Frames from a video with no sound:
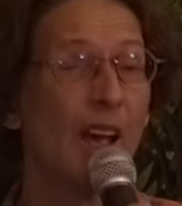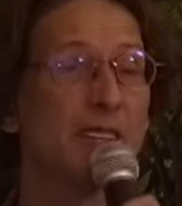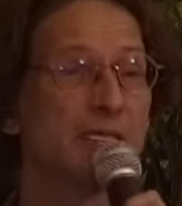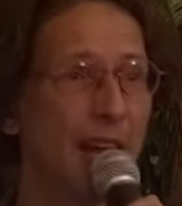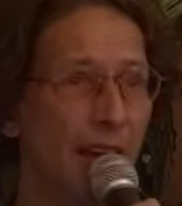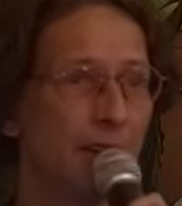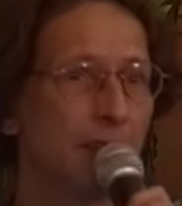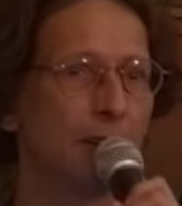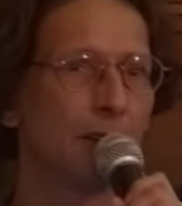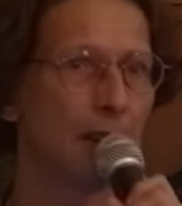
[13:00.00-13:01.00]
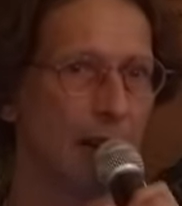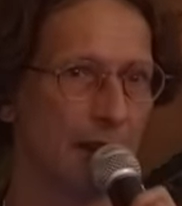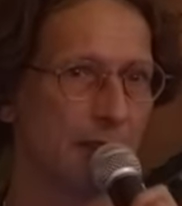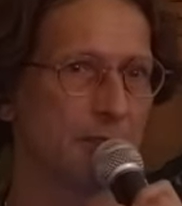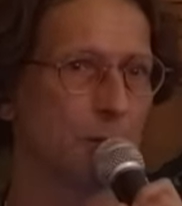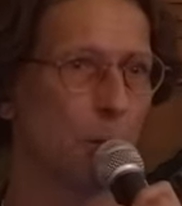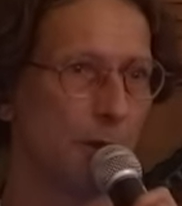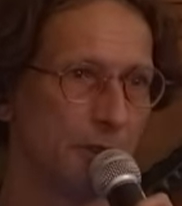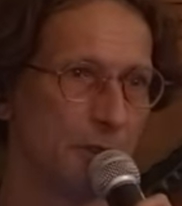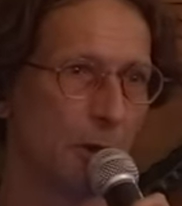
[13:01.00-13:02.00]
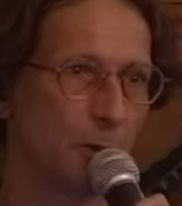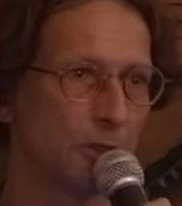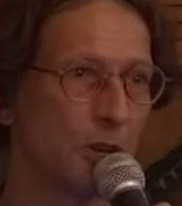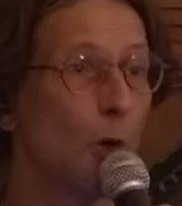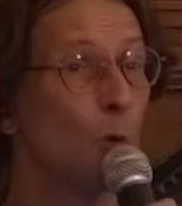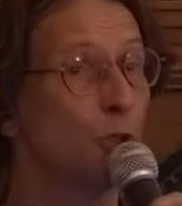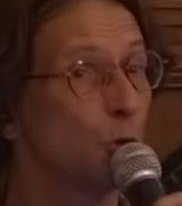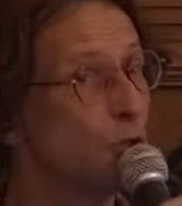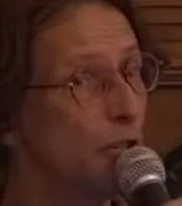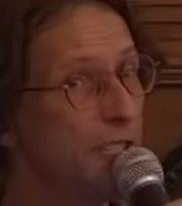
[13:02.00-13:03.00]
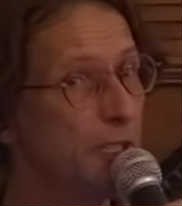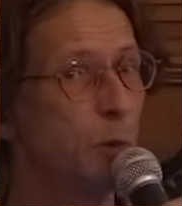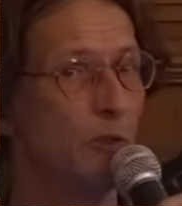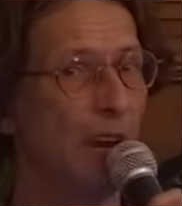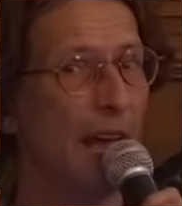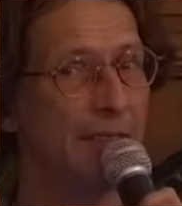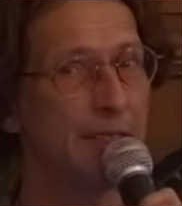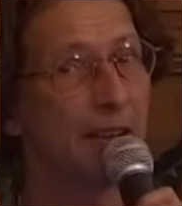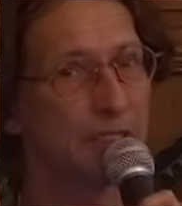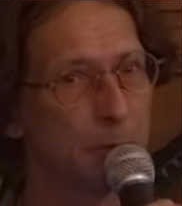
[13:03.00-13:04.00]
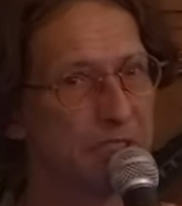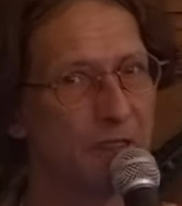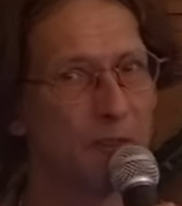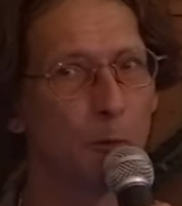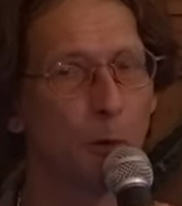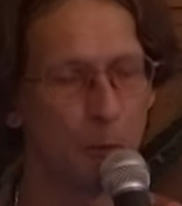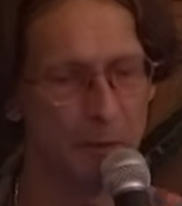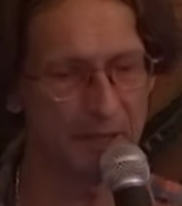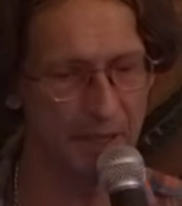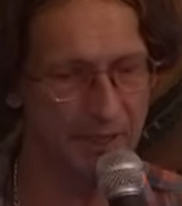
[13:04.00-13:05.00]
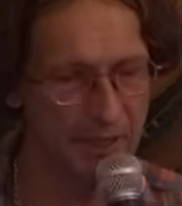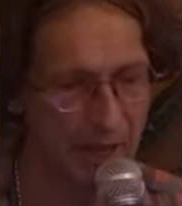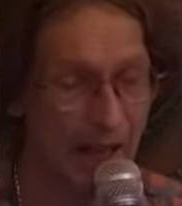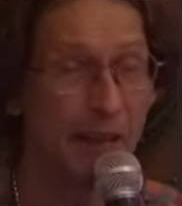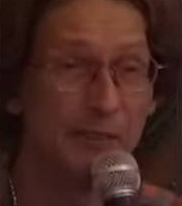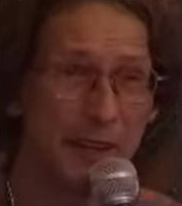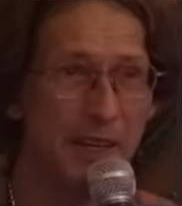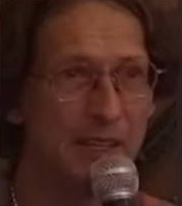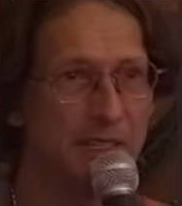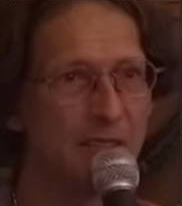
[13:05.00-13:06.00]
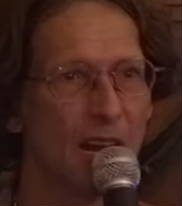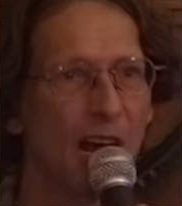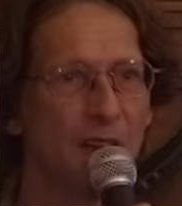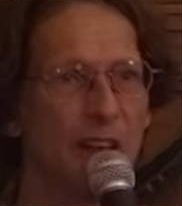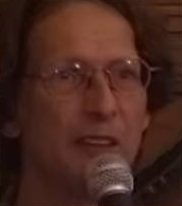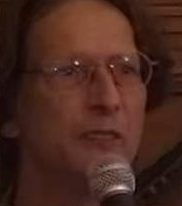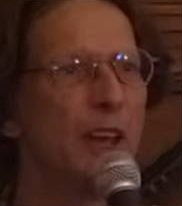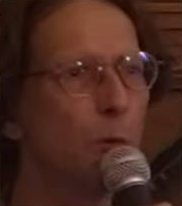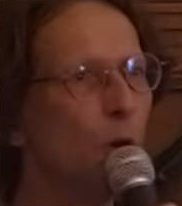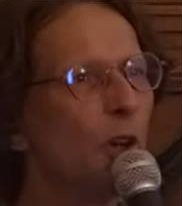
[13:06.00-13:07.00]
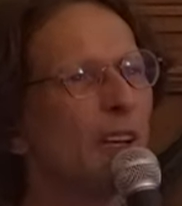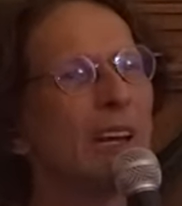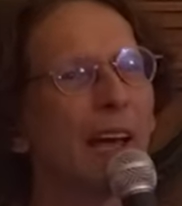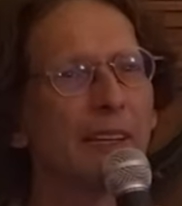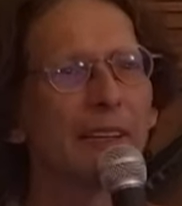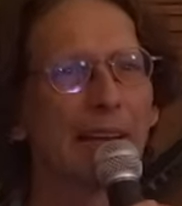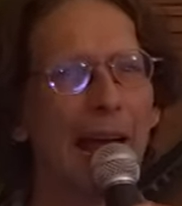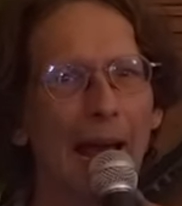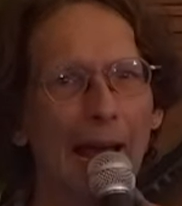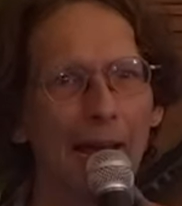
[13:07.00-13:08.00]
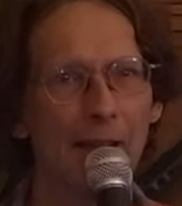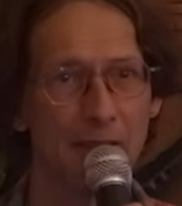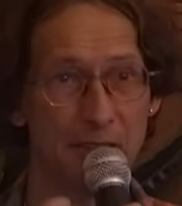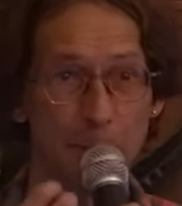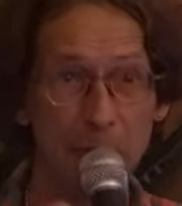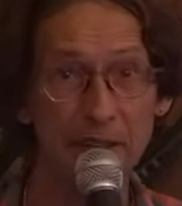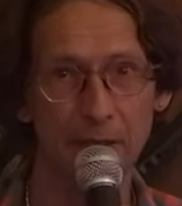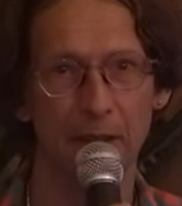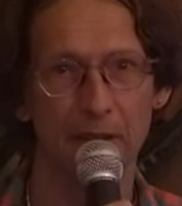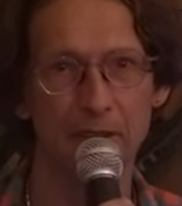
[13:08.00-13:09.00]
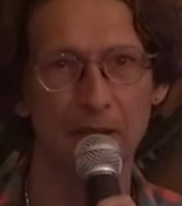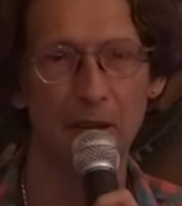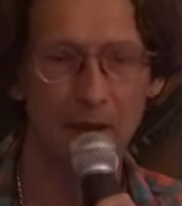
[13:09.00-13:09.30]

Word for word: Stained glass windows, which were treated with lead and specific properties, and these, uh, they, they work like car speakers.